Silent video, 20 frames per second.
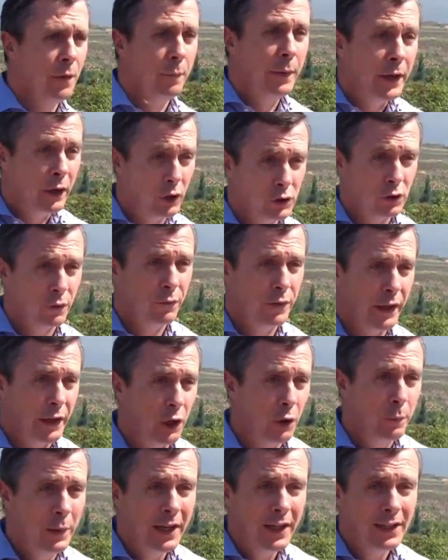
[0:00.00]
because of the
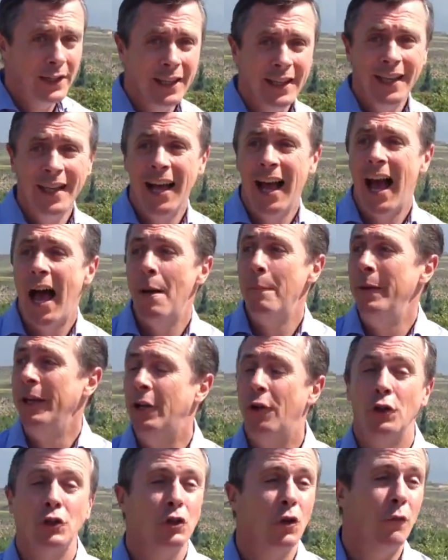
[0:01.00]
humidity and
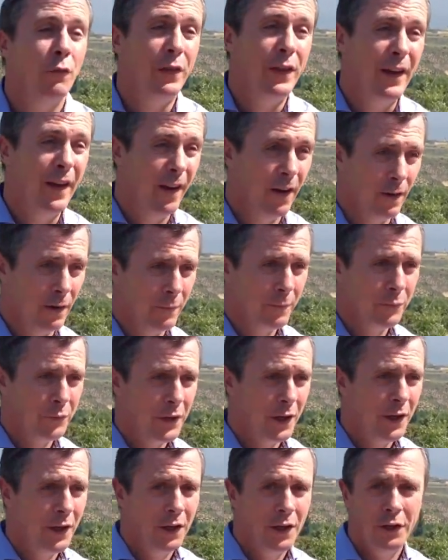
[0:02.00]
because of the air.
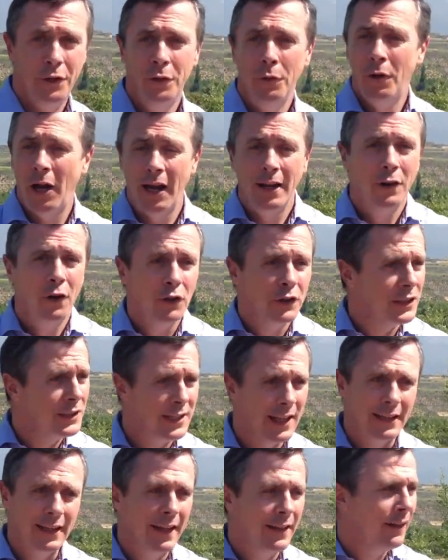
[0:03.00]
You can notice
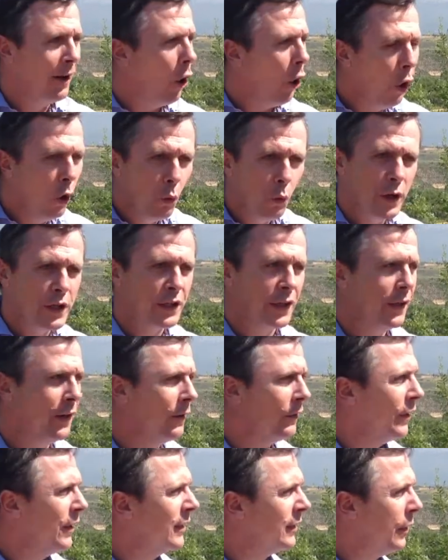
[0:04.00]
that always here
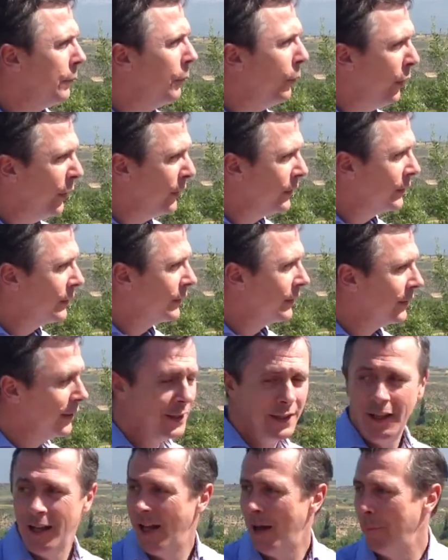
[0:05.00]
there is a breeze,
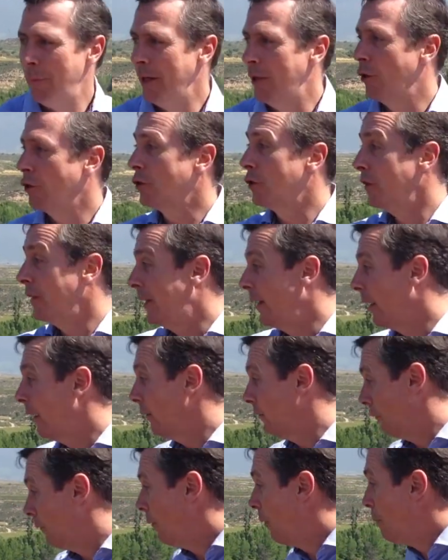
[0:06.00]
because the
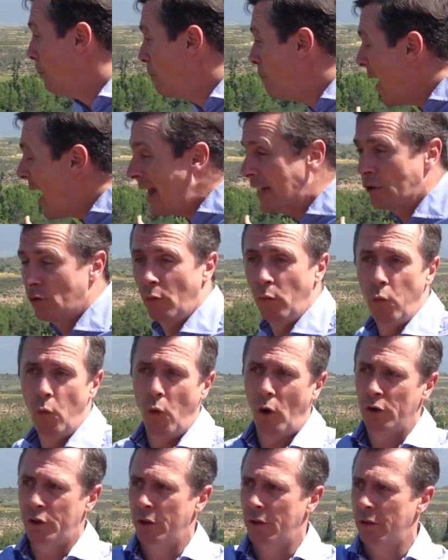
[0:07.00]
mass of
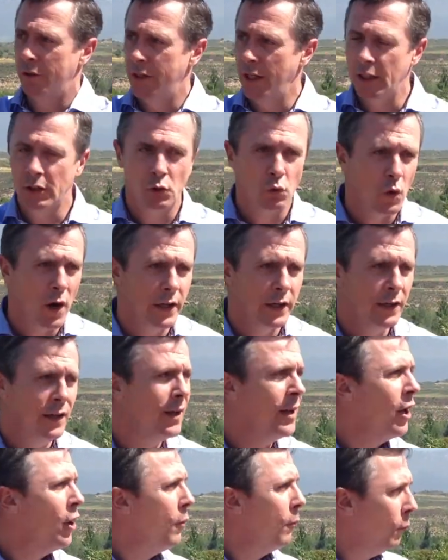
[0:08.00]
water just running
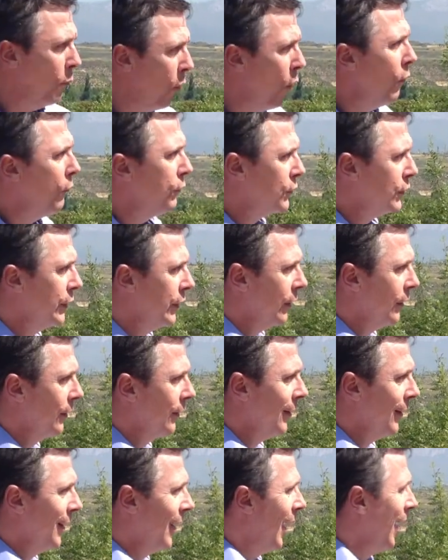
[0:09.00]
moves the air,
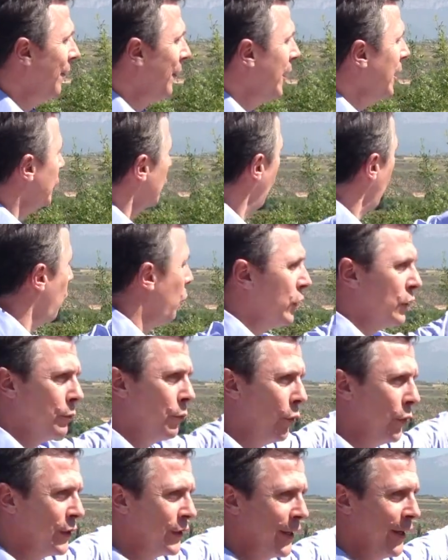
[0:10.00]
and there is always
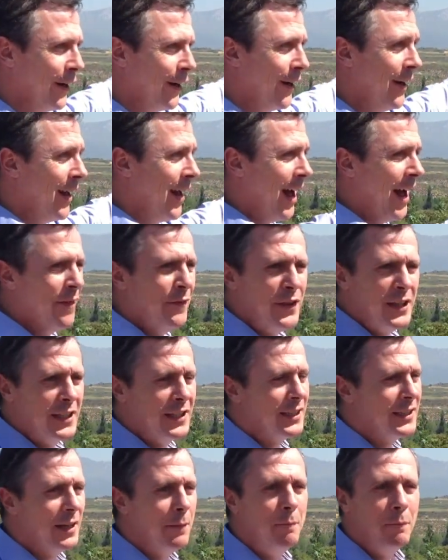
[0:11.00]
breeze here. And this
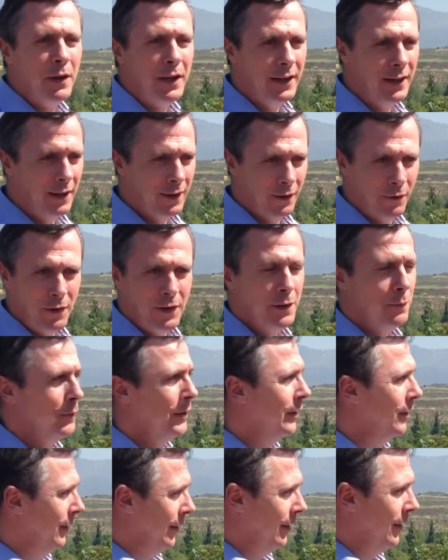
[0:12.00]
is
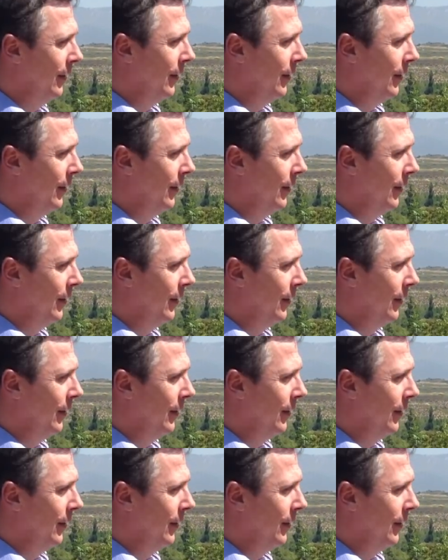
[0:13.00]
incredibly